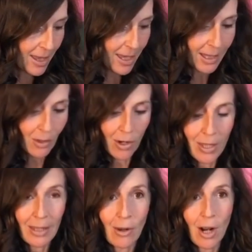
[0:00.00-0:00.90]
these
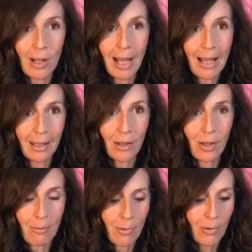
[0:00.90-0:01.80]
are our classic
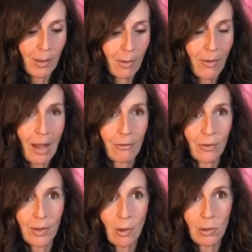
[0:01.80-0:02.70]
shampoos that we've had
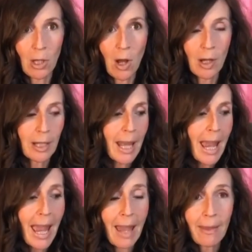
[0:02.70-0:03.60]
for so long,
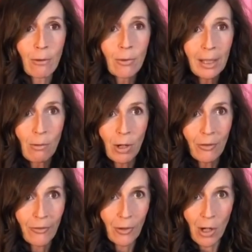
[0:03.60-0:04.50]
and they really
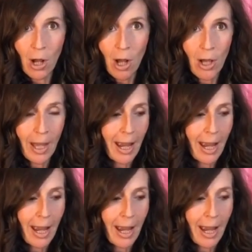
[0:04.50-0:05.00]
work for all